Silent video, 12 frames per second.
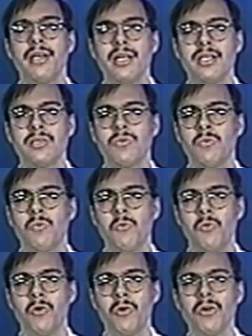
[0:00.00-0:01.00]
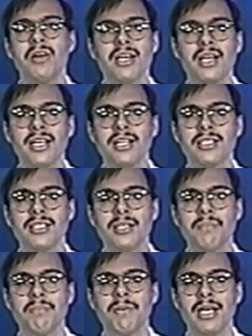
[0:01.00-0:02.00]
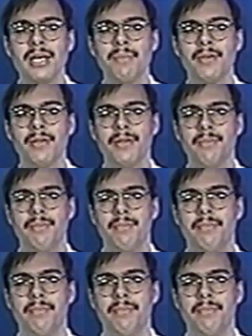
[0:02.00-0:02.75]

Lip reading: These were innocent people.